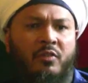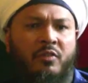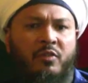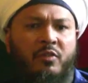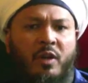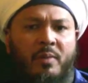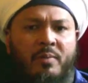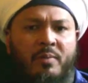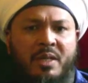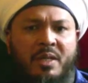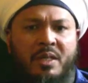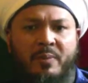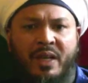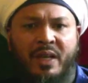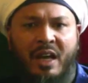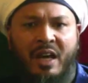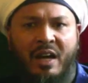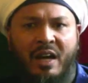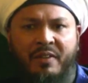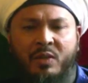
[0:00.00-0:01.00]
from his
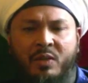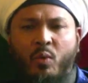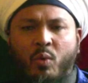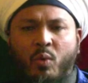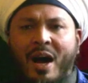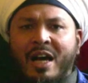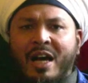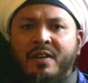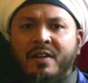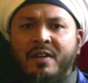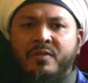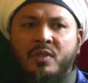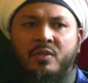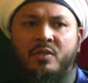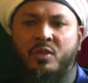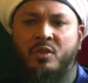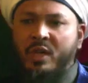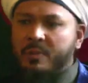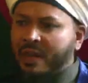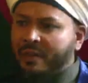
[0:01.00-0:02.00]
beloved wives
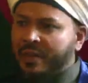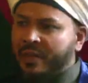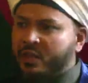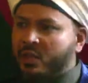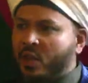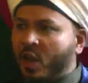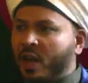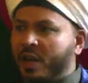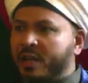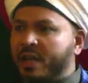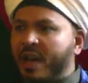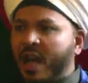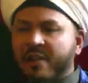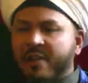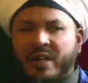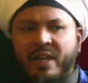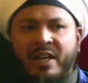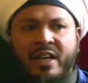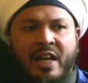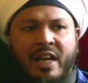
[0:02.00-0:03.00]
to his beloved
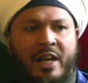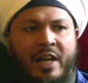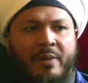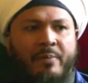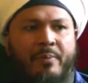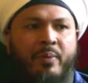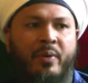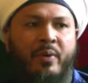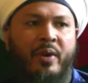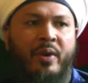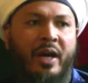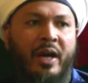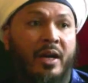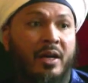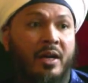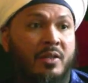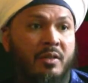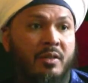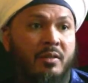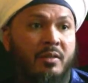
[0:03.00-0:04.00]
daughter, ever led
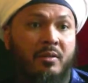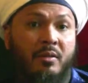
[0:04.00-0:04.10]
prayers.